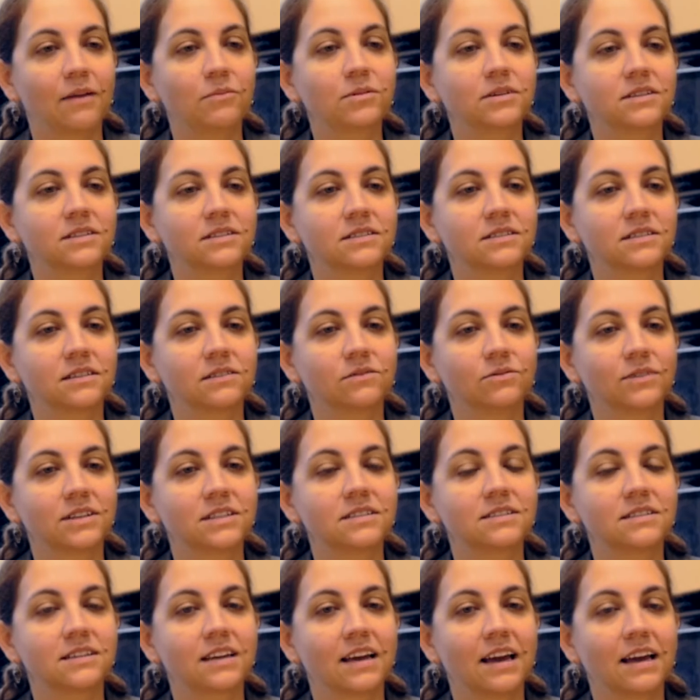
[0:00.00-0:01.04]
is
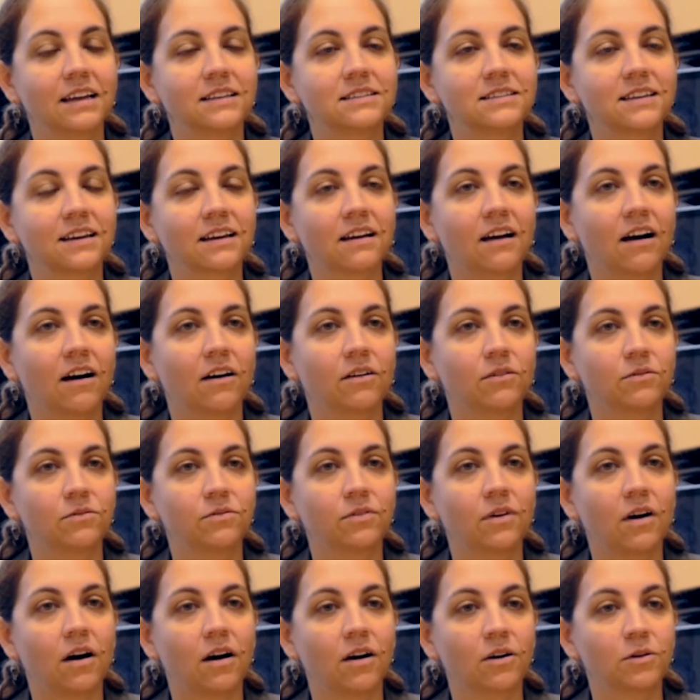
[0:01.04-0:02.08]
investigating how
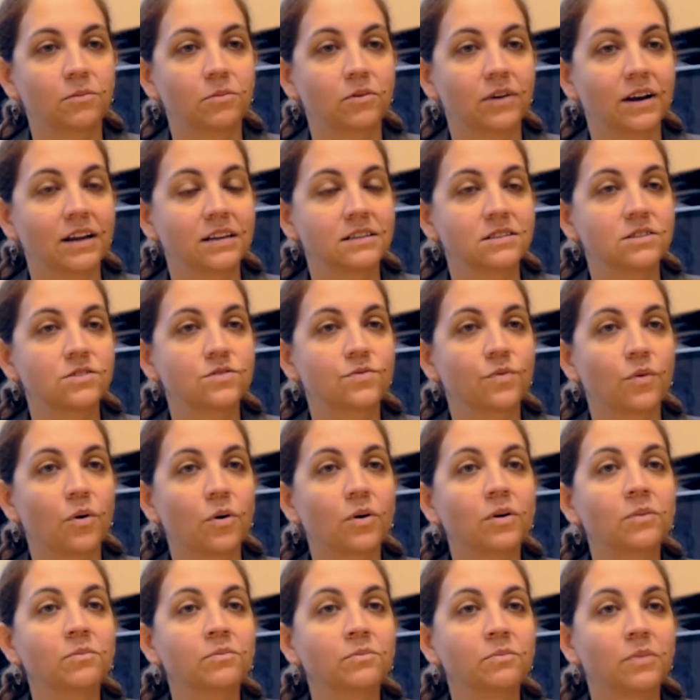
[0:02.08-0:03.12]
our brains
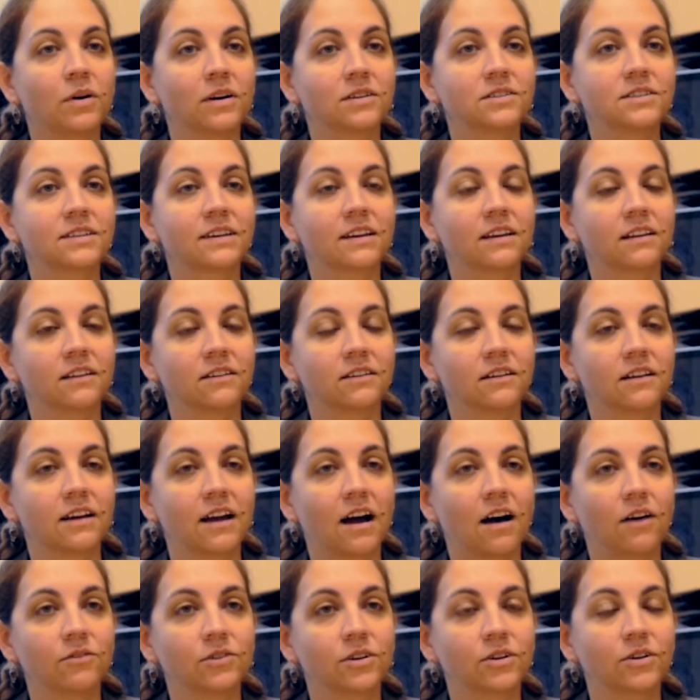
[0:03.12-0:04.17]
form, particularly
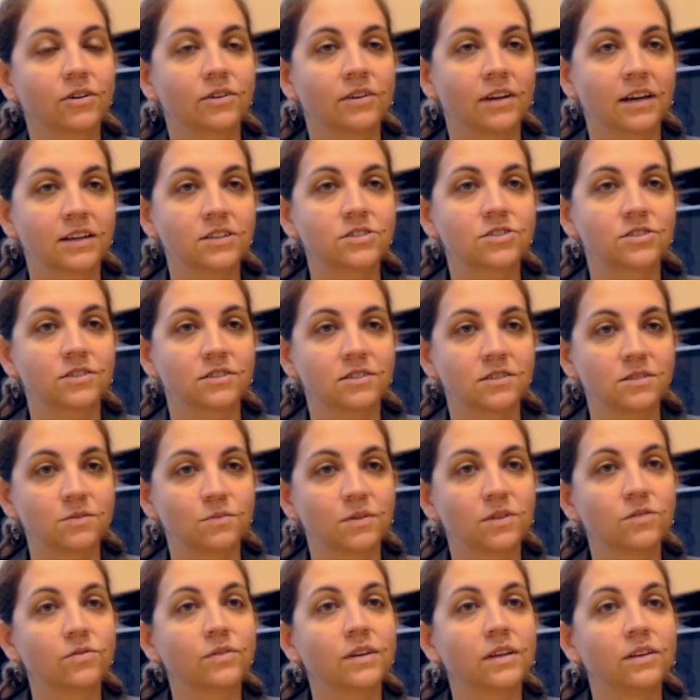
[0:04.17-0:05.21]
how the connections
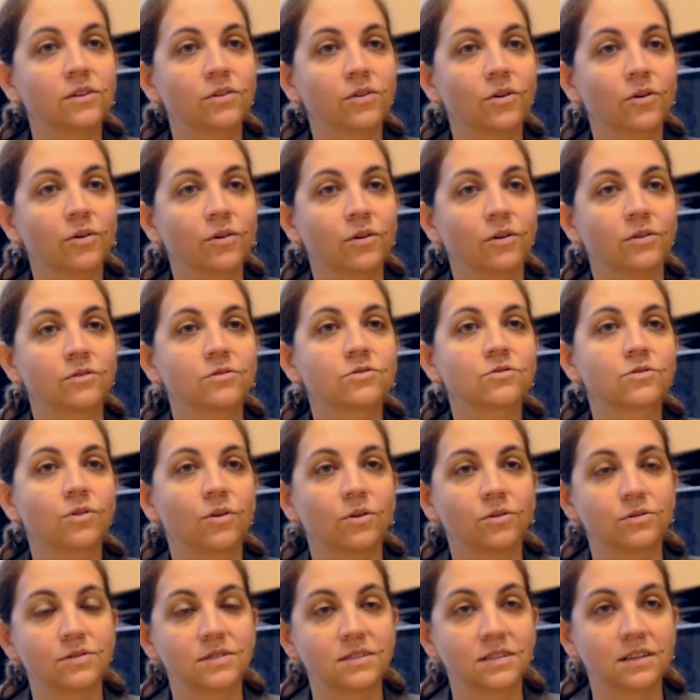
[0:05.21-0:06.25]
between neurons
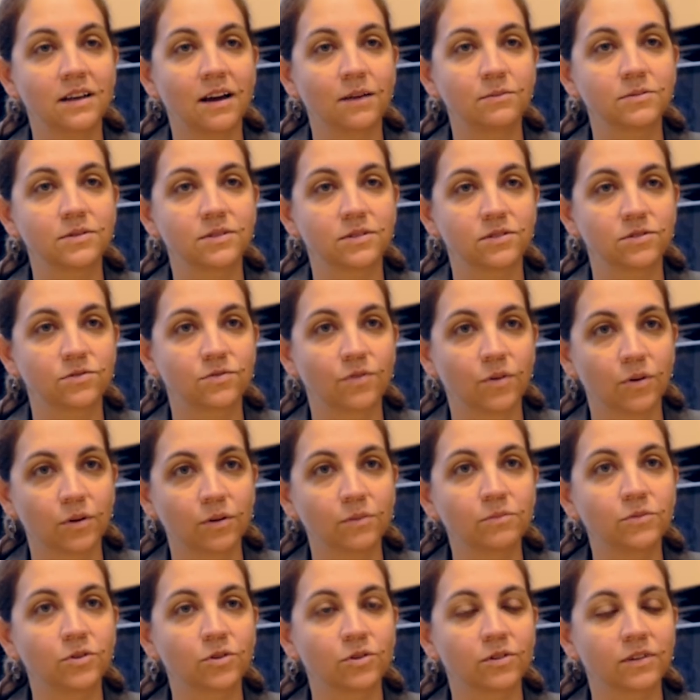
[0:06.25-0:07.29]
called synapses
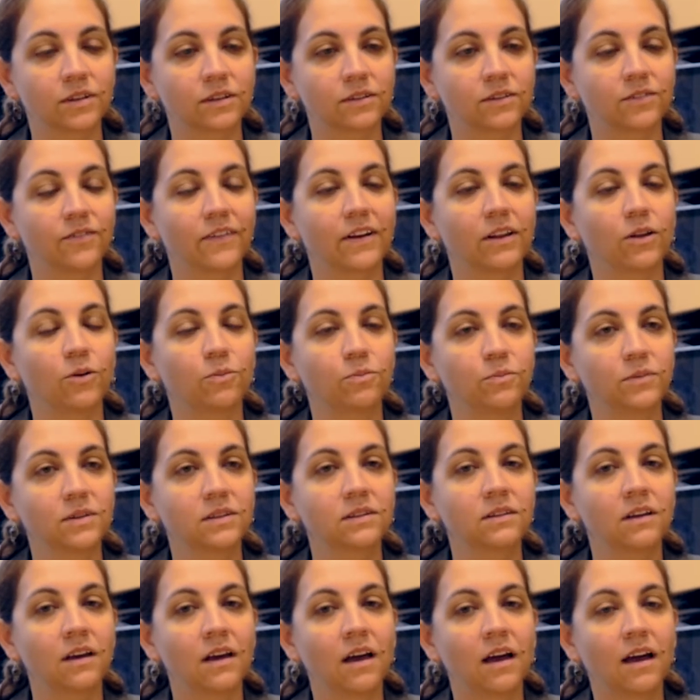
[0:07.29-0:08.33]
form during
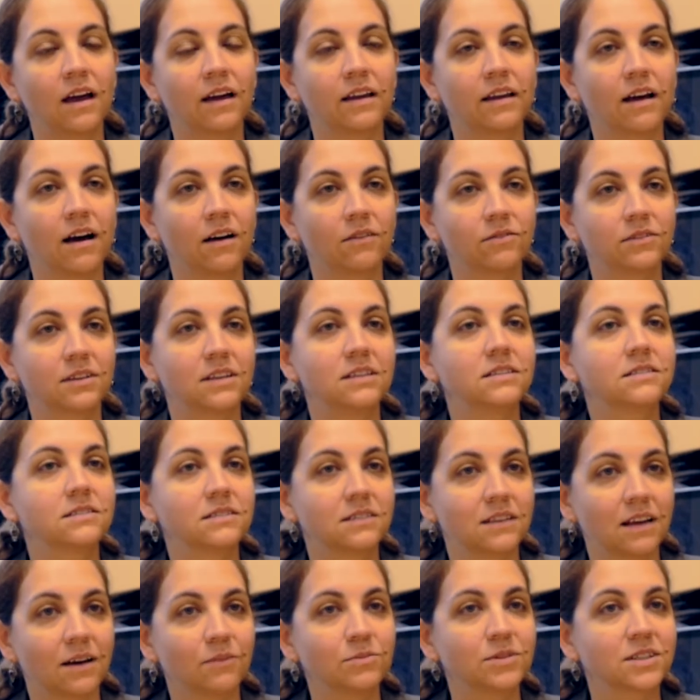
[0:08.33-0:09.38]
development, and how these
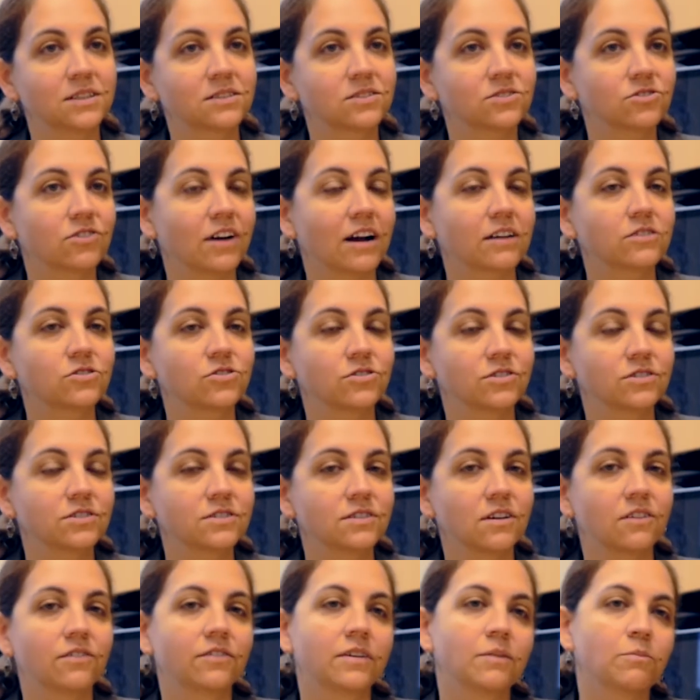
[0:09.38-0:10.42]
synaptic structures
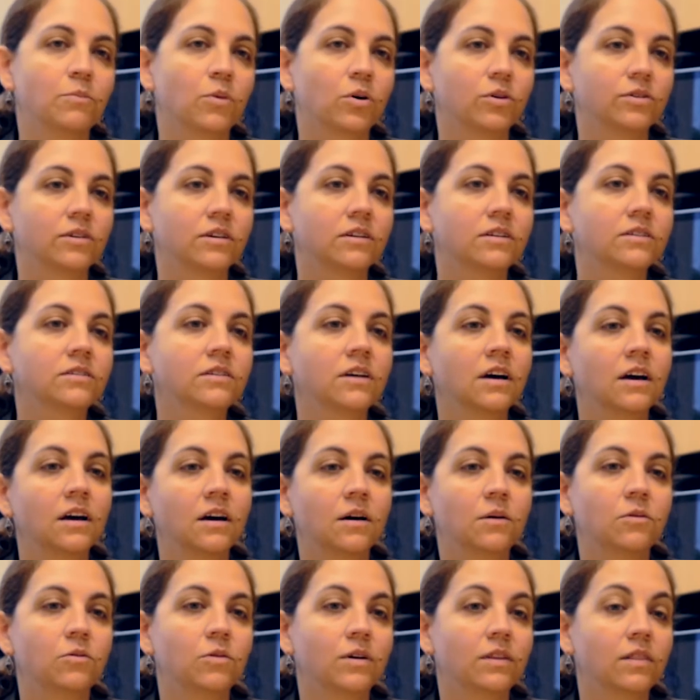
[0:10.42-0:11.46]
are remodeled
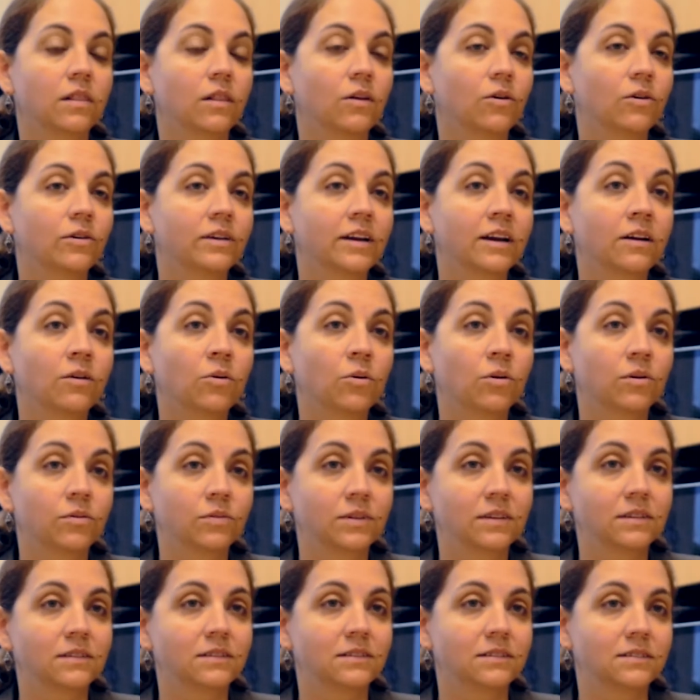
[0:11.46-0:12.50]
with learning or
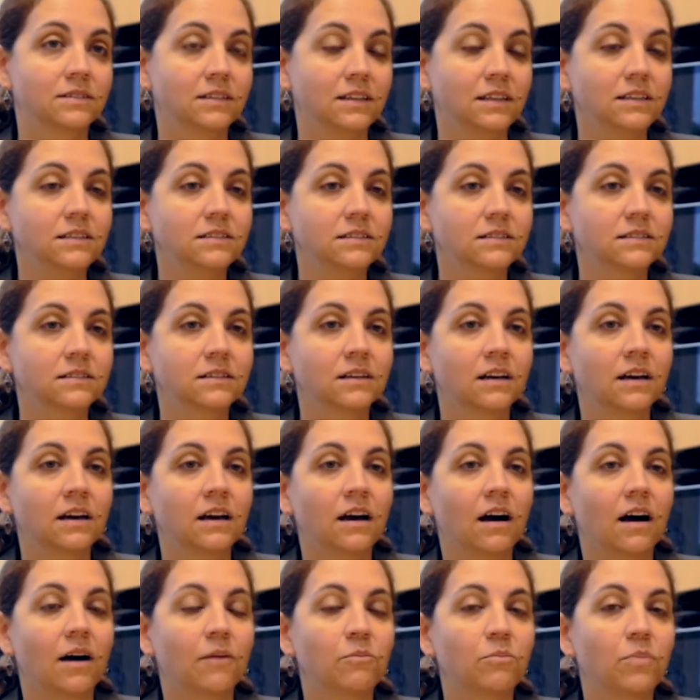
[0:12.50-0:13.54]
with disease.
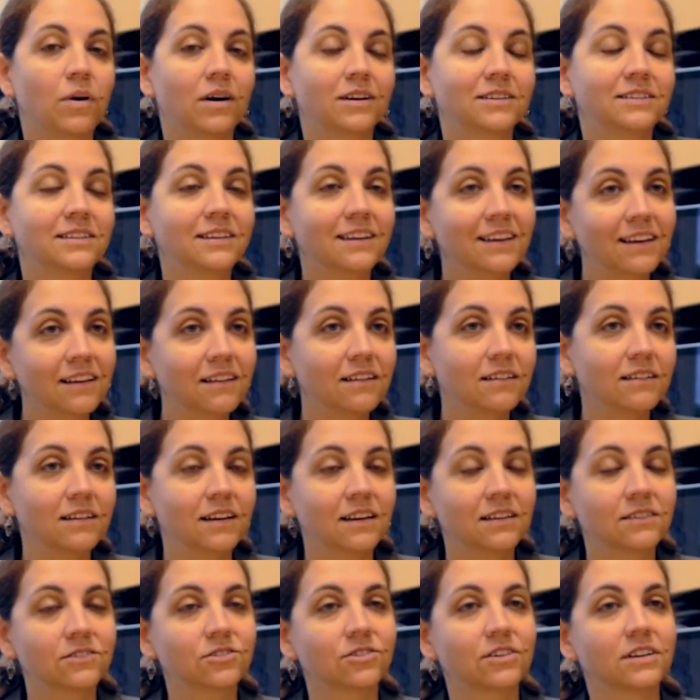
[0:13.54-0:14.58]
I'm
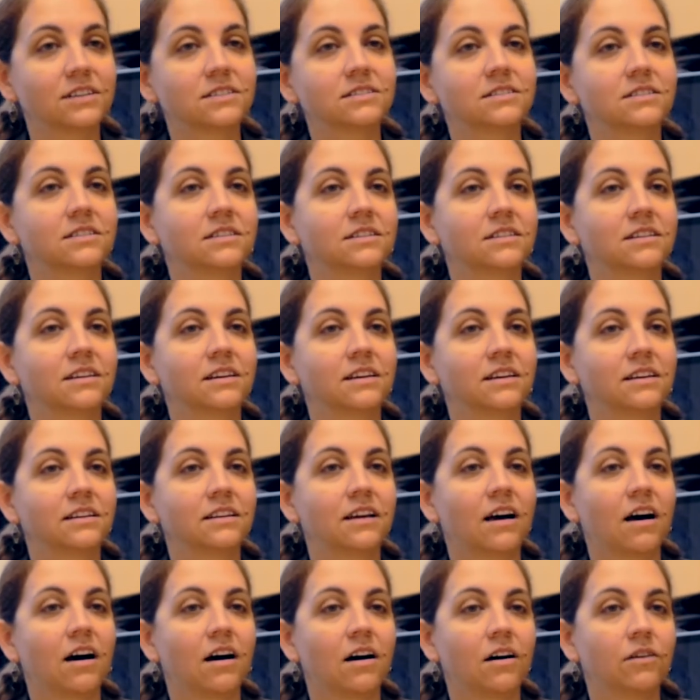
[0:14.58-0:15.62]
particularly interested in
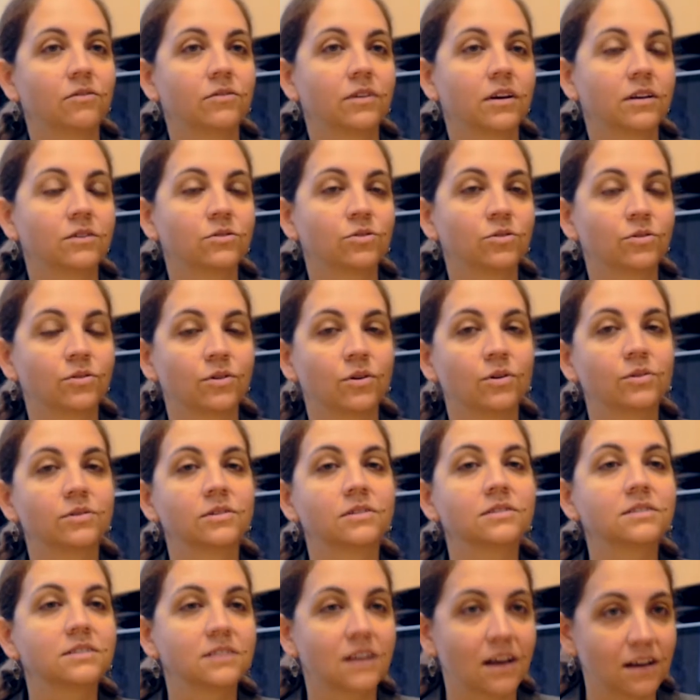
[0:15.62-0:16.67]
how
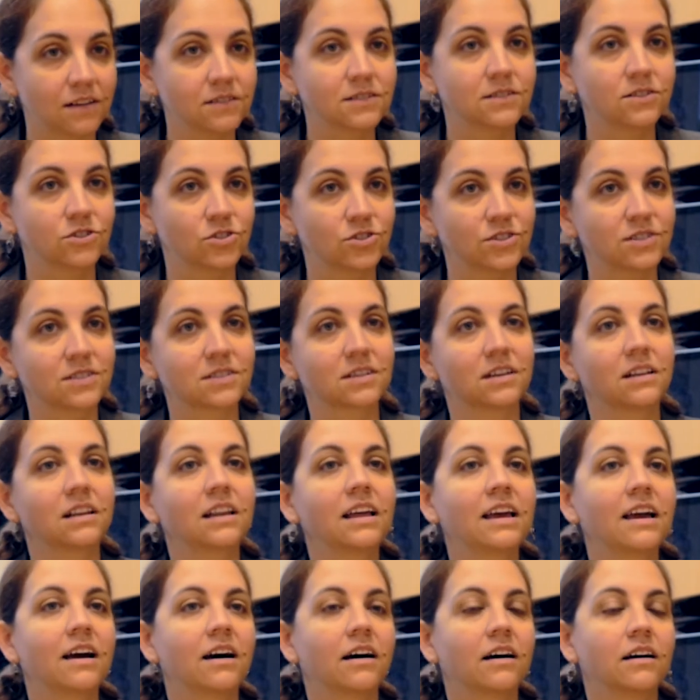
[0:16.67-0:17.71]
non-neuronal cells such as
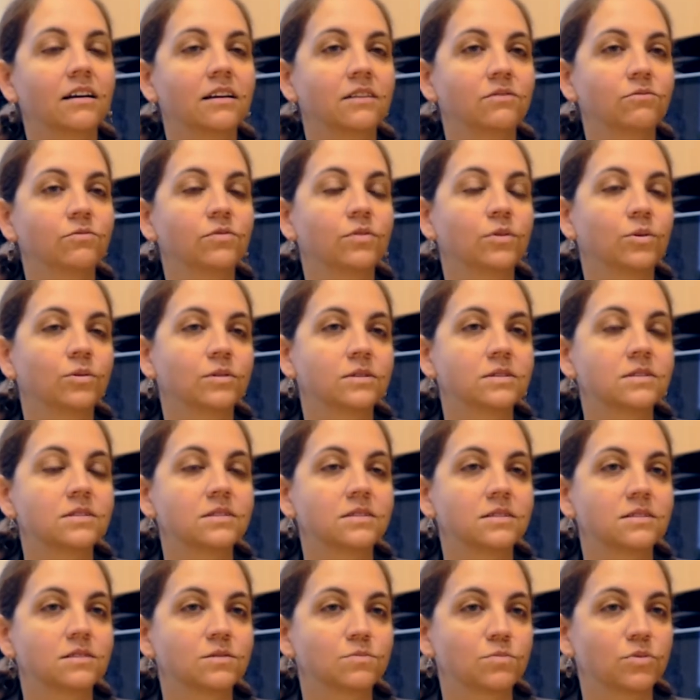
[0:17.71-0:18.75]
glia influence
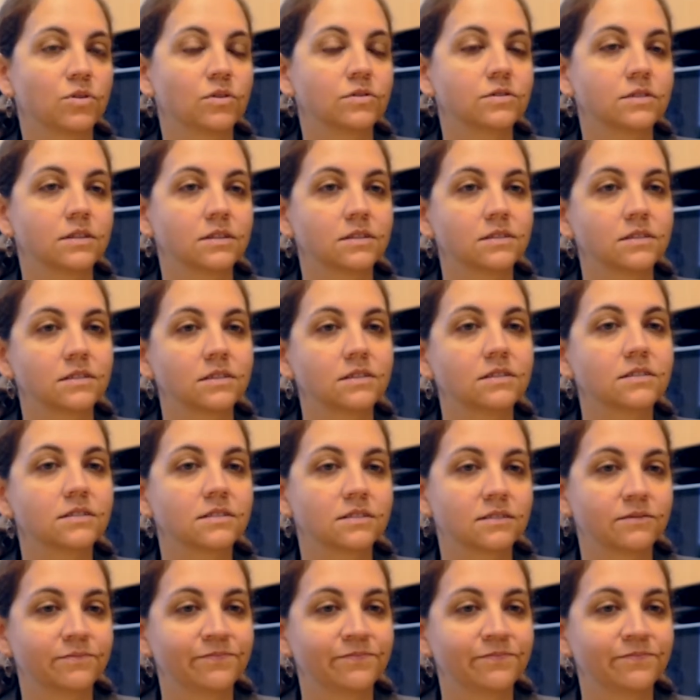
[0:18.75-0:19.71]
these processes.